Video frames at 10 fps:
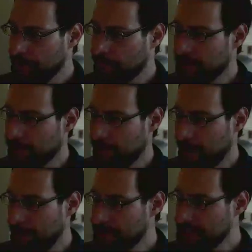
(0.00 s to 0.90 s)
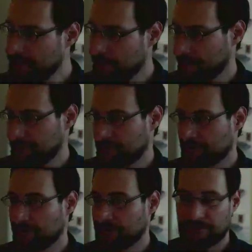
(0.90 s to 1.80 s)
whatever happens there, like this,
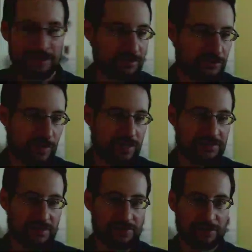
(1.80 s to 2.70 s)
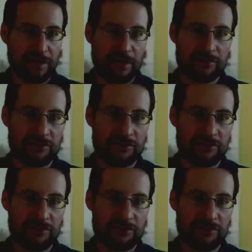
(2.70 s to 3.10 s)
like twice as large,